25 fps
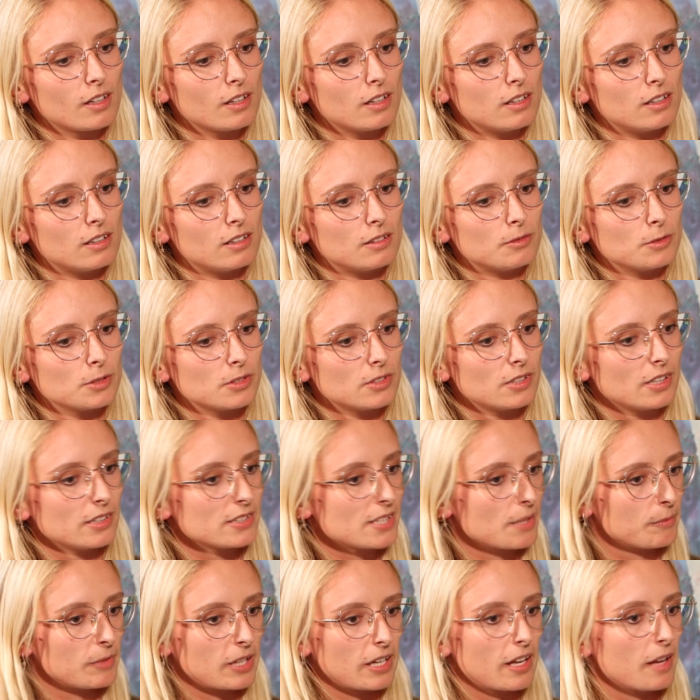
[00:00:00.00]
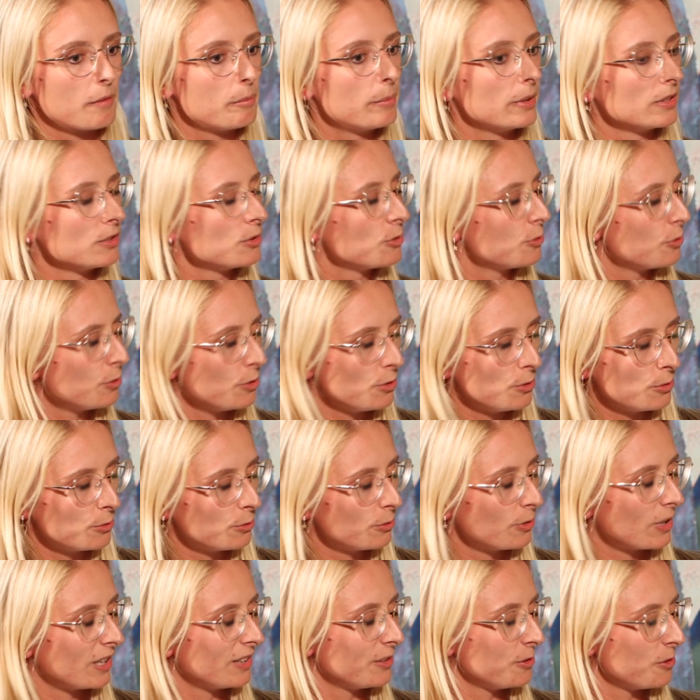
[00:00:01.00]
what something happened to
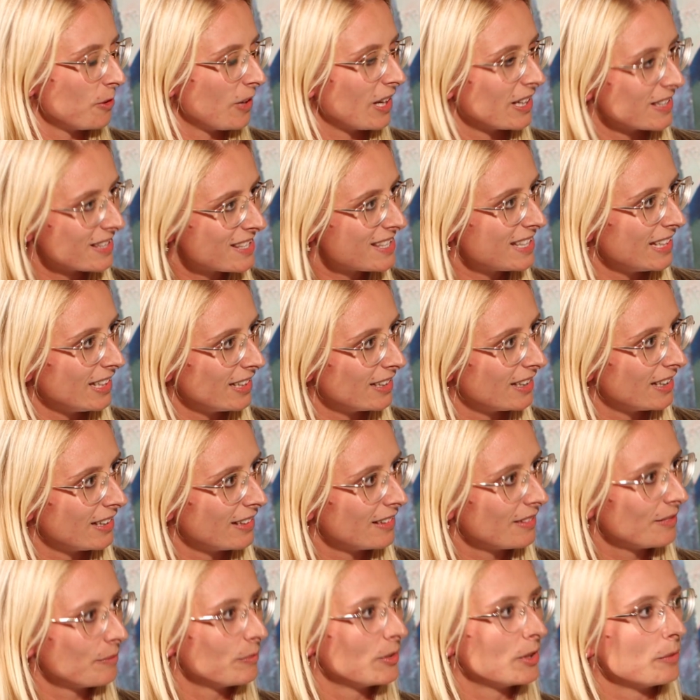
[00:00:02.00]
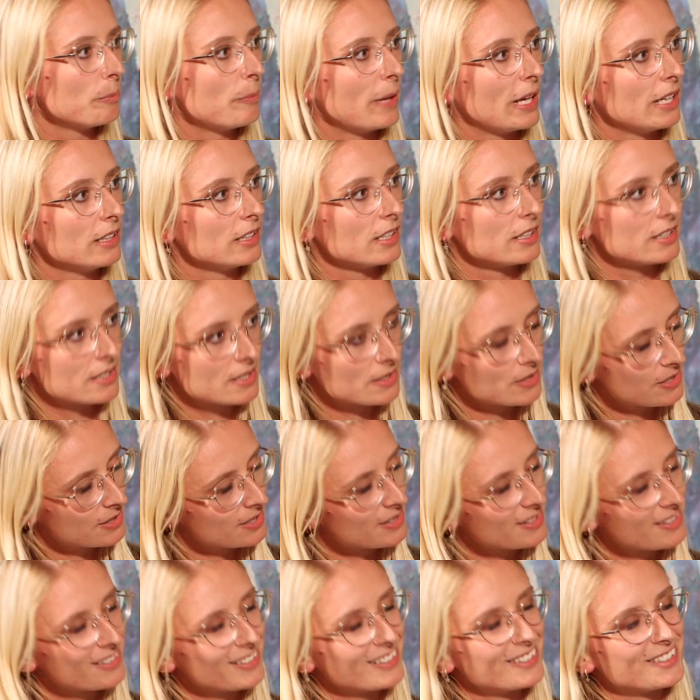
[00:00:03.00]
you, and you can see in the painting.
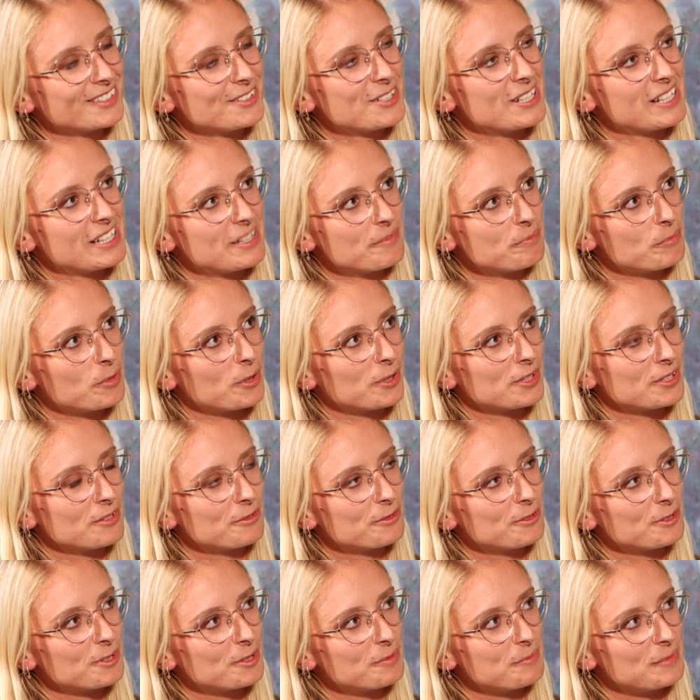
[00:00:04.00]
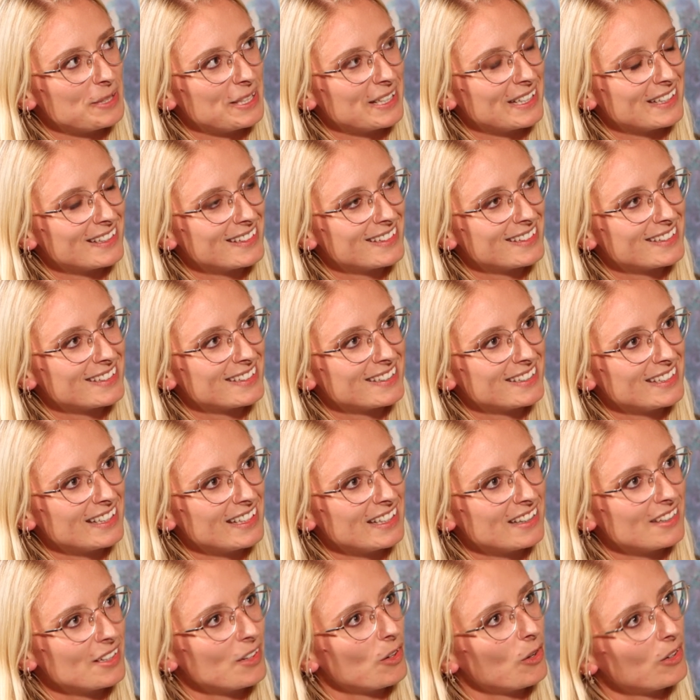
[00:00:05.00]
It's really important for me
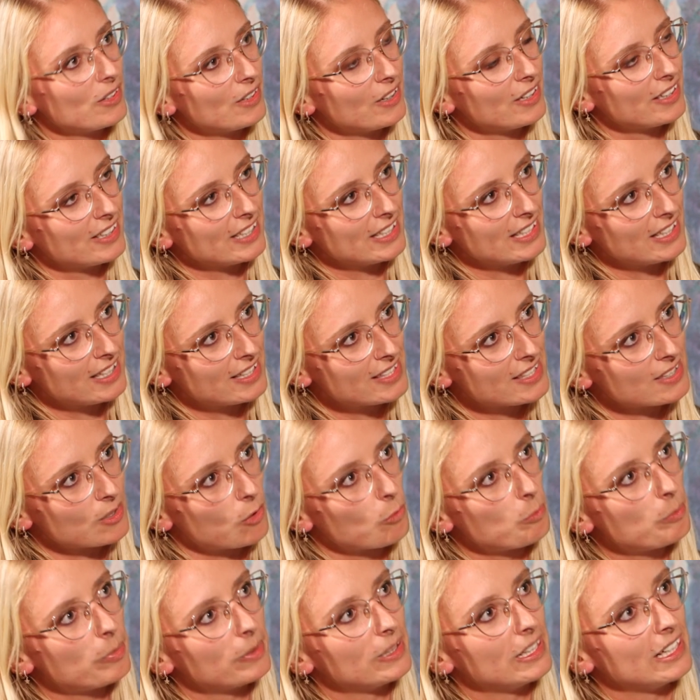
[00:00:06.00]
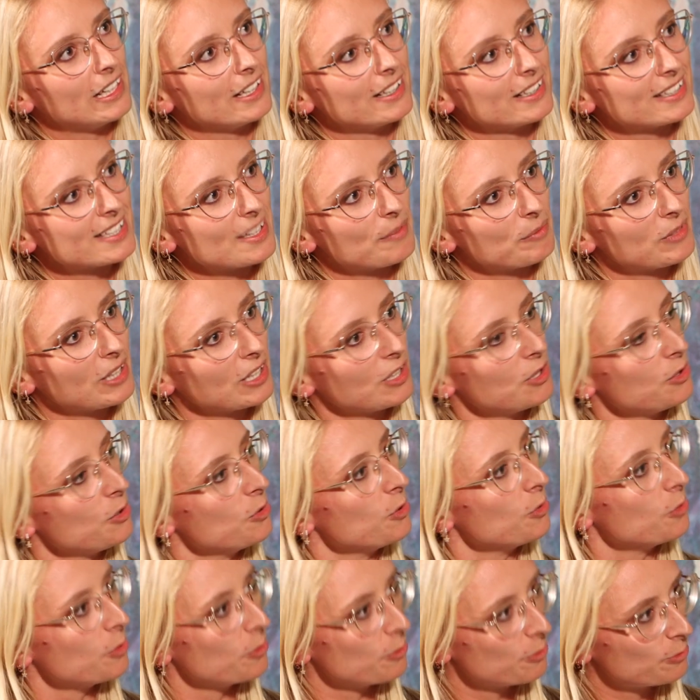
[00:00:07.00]
that it's opening something
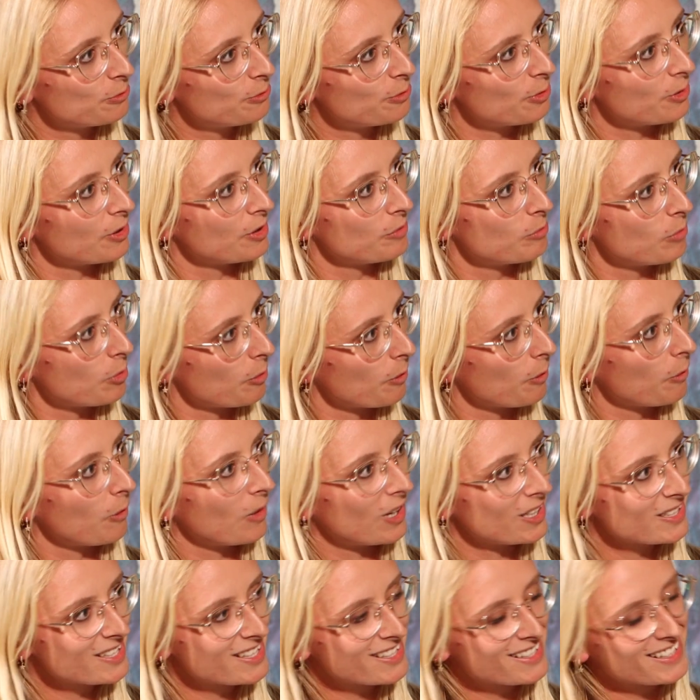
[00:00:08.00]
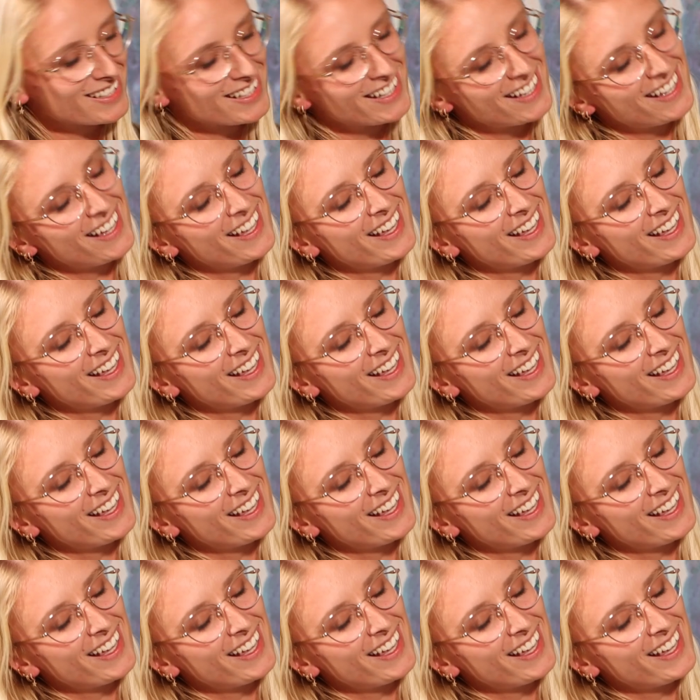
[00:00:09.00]
new for both of us.